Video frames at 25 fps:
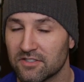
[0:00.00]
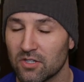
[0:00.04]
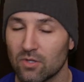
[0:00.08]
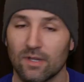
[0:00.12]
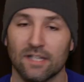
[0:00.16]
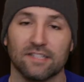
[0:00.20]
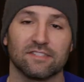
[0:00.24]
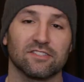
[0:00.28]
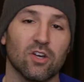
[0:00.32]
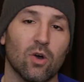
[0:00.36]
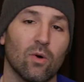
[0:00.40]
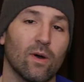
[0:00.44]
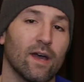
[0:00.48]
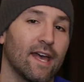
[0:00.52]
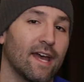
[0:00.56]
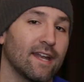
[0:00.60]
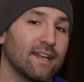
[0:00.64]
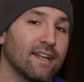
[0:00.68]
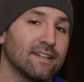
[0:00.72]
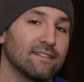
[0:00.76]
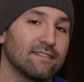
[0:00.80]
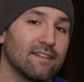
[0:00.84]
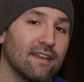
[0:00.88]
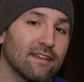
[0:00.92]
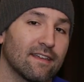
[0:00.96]
So let's go ahead
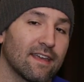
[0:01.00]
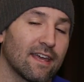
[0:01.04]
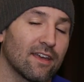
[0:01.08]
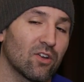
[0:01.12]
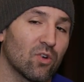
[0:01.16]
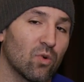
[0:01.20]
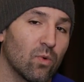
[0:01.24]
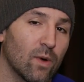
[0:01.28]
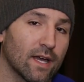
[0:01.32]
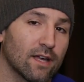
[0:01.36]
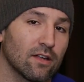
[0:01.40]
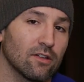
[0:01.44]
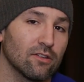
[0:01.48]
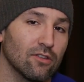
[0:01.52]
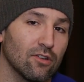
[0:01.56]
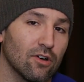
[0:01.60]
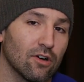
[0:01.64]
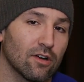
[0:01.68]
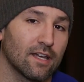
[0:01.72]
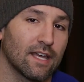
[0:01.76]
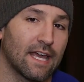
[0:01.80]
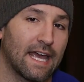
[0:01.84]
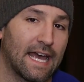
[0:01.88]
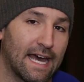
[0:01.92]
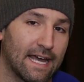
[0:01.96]
and take a quick
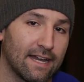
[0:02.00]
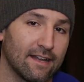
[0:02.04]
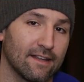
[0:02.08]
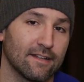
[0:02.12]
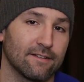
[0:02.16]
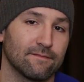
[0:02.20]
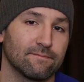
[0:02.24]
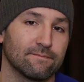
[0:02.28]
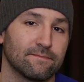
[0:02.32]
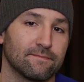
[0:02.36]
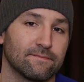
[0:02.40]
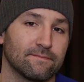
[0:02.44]
look at it.